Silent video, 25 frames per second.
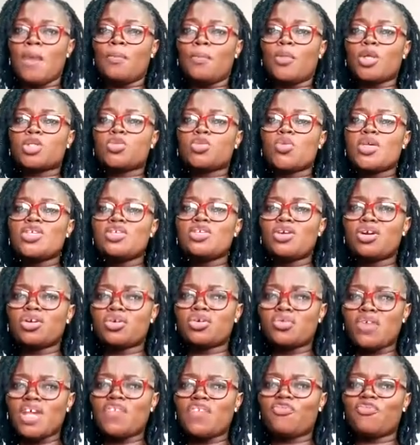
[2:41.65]
But when you're
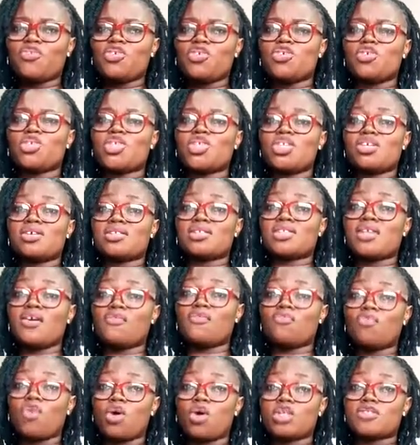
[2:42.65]
grateful, you see
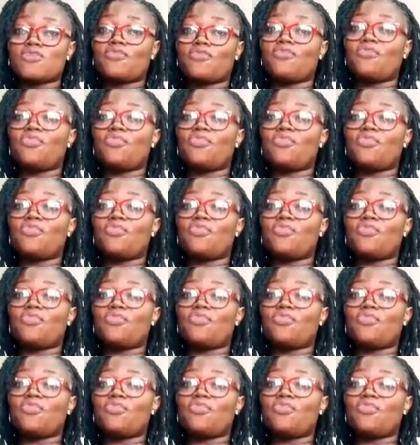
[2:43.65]
yourself what?